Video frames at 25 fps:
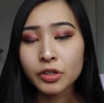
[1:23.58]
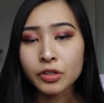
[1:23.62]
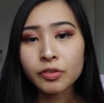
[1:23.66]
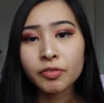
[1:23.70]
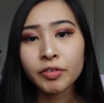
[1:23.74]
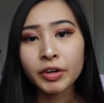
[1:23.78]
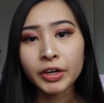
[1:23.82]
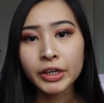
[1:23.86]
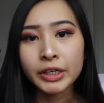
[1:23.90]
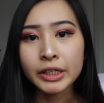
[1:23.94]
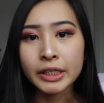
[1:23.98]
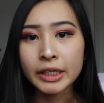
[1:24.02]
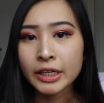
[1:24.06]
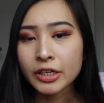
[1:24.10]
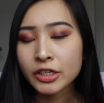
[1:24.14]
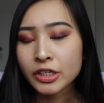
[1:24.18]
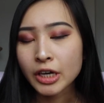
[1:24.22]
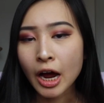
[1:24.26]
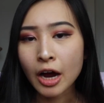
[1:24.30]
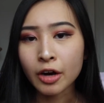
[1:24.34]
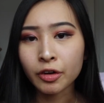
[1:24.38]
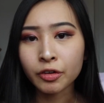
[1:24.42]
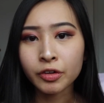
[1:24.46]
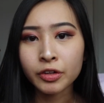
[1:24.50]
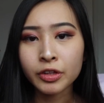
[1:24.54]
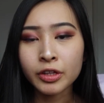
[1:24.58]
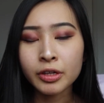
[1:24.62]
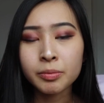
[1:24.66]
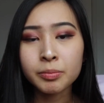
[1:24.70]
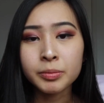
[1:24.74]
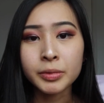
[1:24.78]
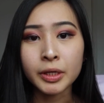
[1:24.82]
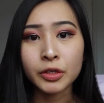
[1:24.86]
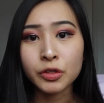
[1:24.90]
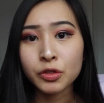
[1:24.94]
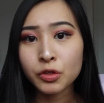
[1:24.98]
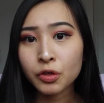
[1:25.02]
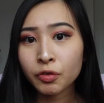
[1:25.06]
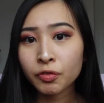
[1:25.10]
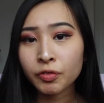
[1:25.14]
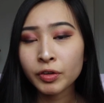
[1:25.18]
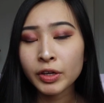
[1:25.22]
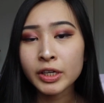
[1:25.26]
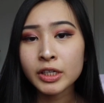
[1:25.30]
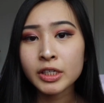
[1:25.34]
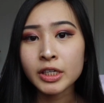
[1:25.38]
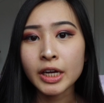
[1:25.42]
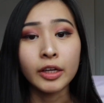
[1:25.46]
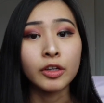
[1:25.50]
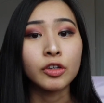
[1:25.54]
also very niche algorithms like
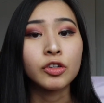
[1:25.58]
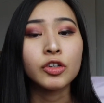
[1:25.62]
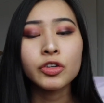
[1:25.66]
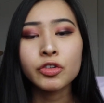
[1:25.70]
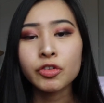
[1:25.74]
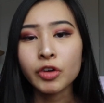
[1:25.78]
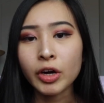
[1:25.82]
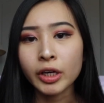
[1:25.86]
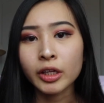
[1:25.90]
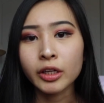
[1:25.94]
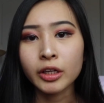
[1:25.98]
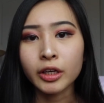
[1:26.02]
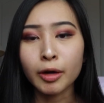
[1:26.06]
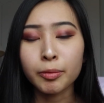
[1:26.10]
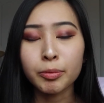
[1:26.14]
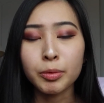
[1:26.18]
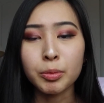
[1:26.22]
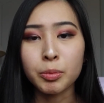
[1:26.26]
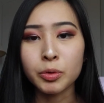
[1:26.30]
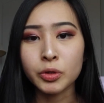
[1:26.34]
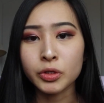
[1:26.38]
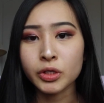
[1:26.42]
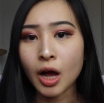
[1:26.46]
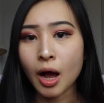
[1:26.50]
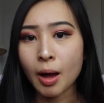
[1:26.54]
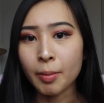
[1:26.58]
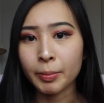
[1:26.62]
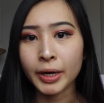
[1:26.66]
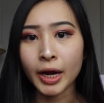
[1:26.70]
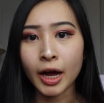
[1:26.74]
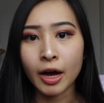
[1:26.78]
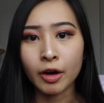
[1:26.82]
Twofish and you should try to look up the most common